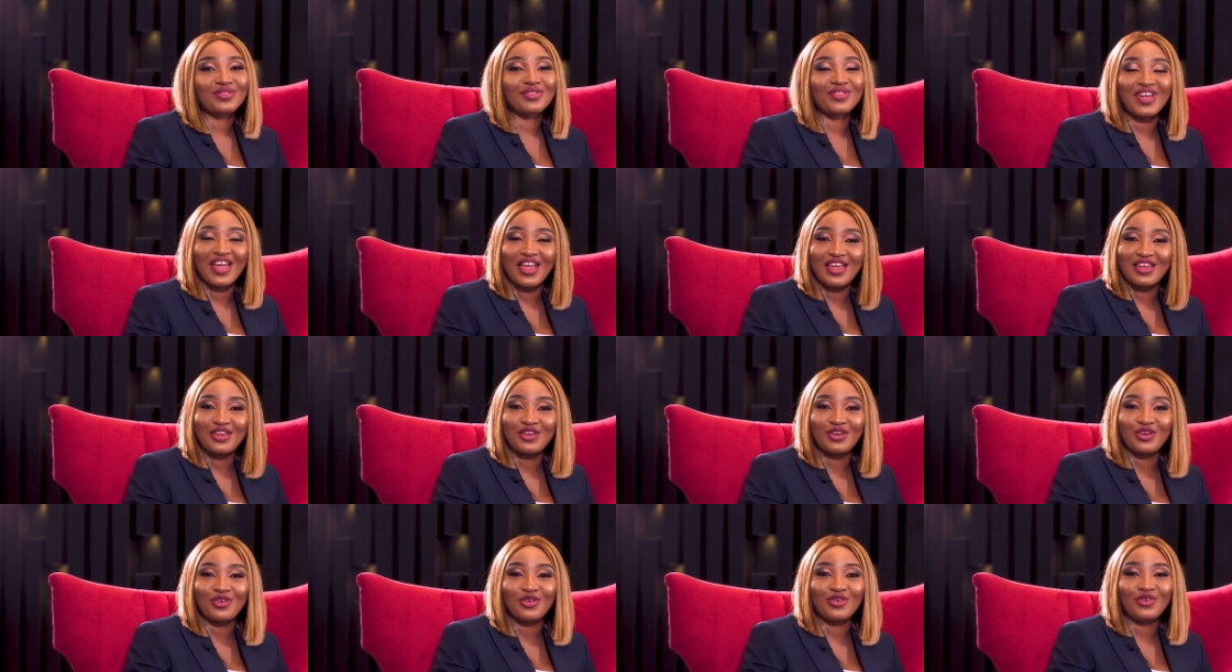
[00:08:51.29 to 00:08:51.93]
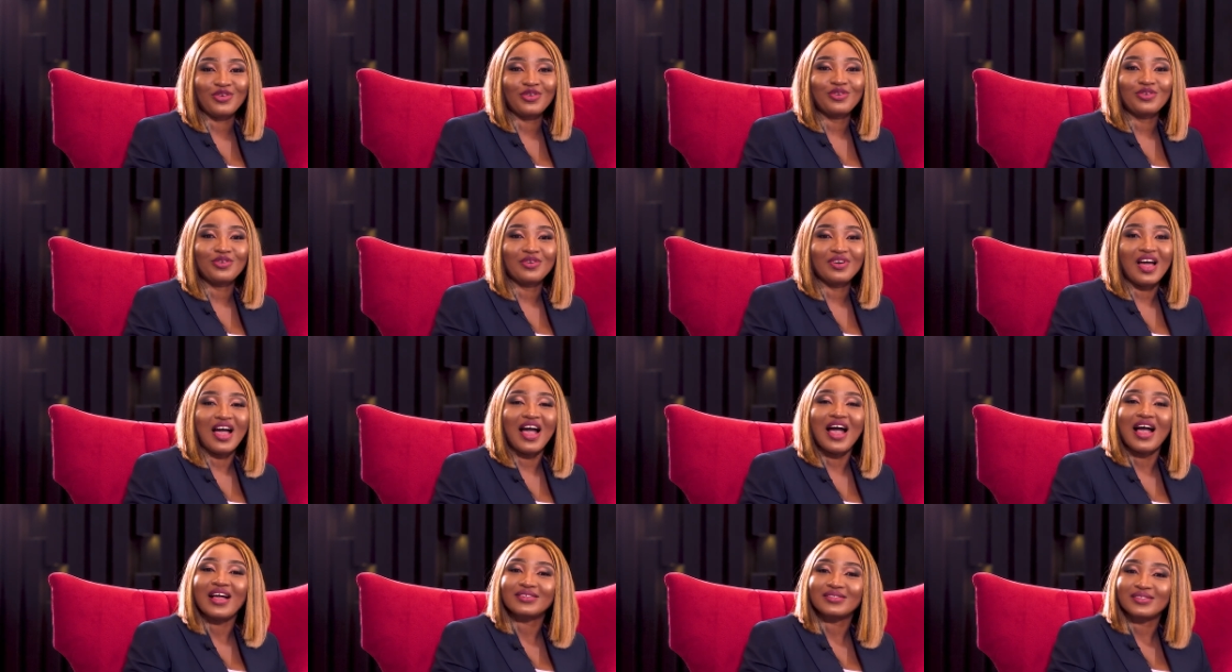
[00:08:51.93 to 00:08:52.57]
Thank you,
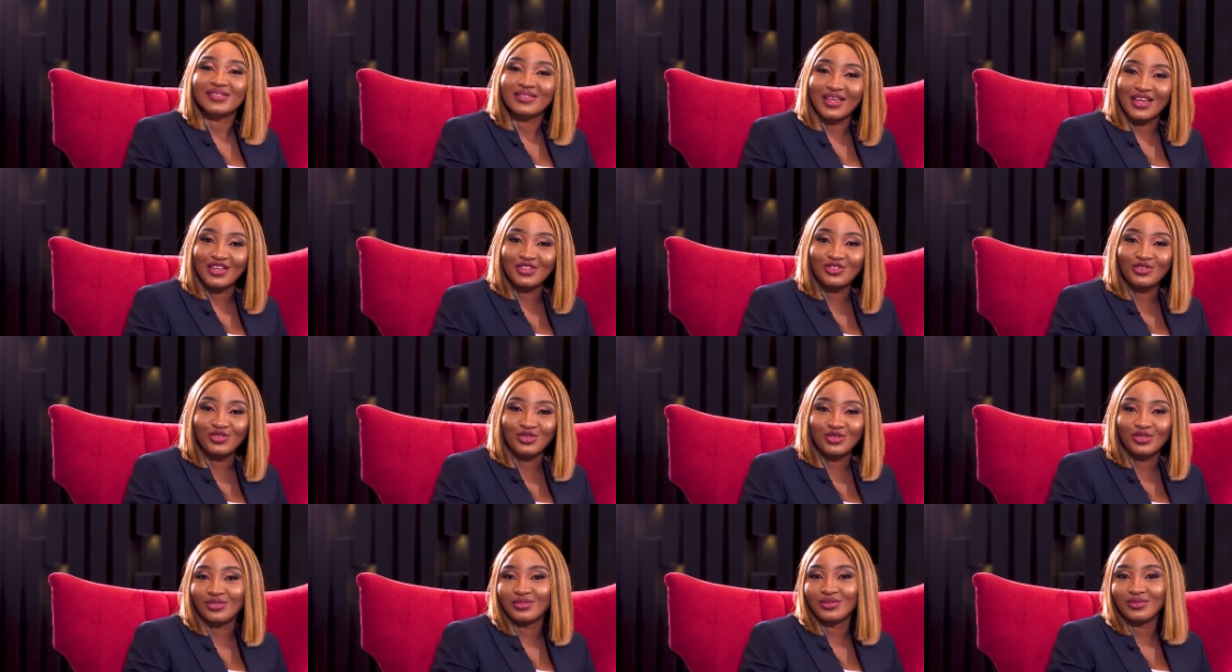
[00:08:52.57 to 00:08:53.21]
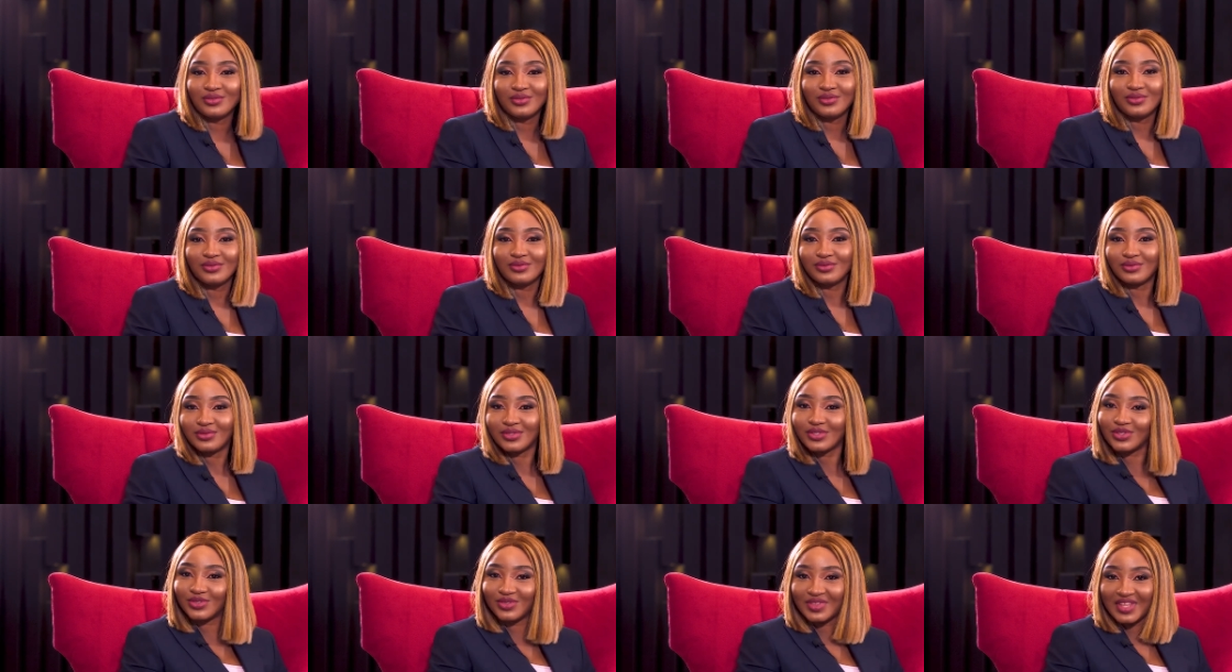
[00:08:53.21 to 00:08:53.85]
and stay tuned
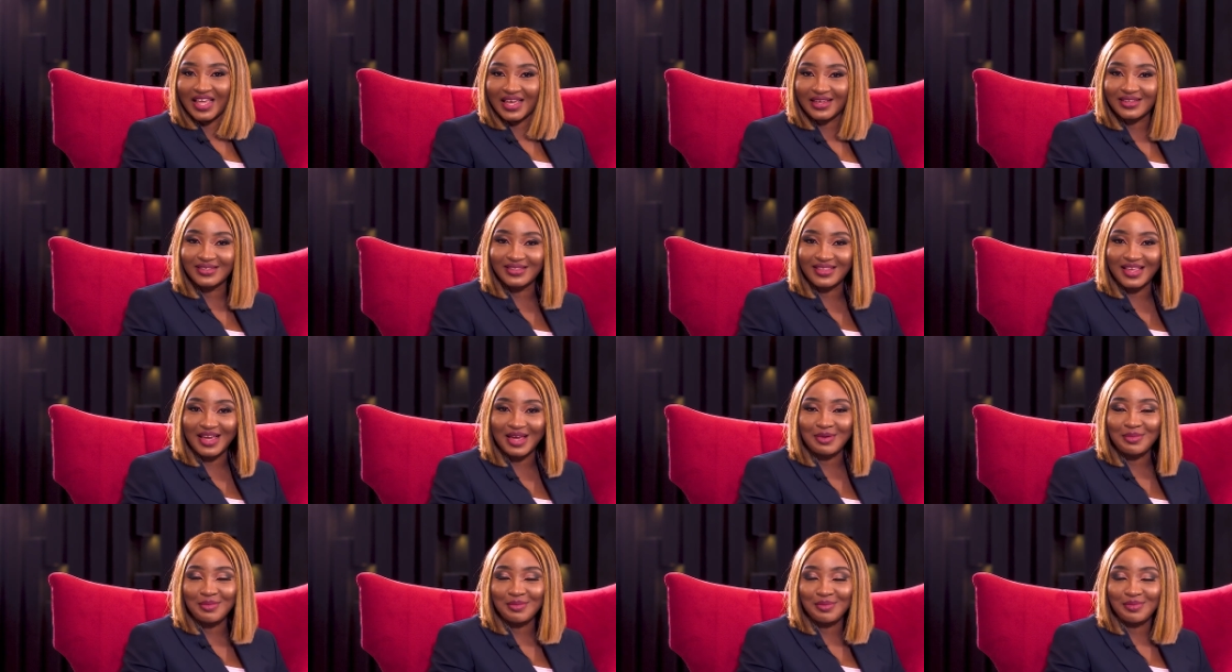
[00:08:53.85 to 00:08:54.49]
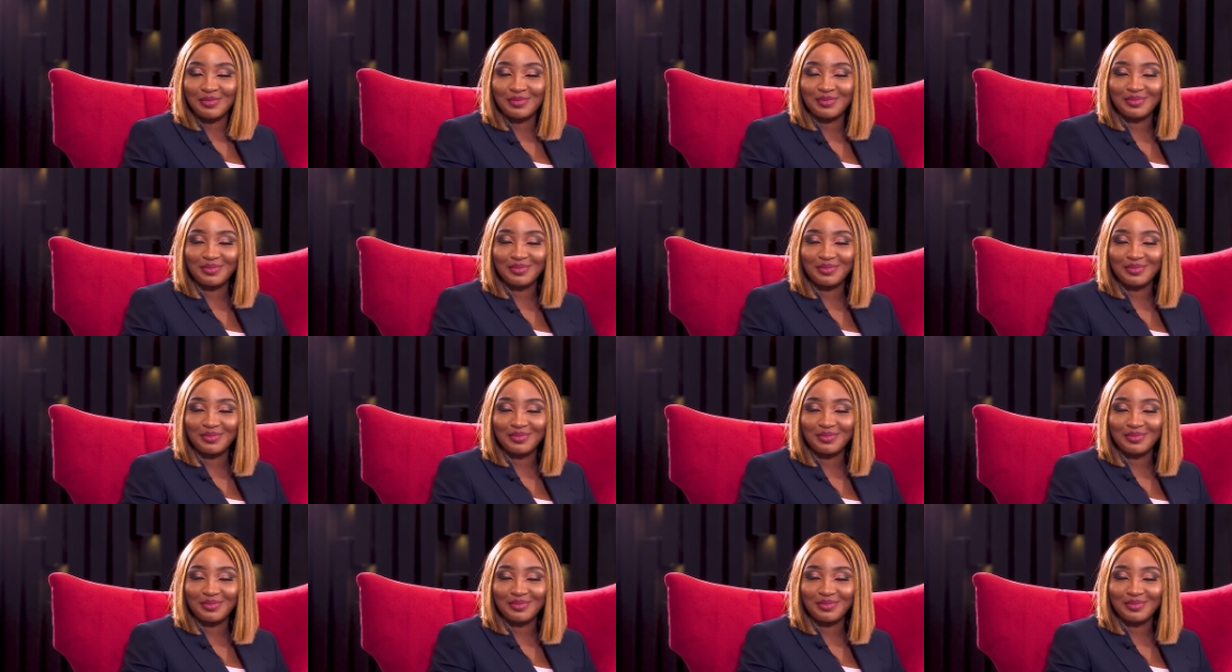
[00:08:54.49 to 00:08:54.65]
till next time.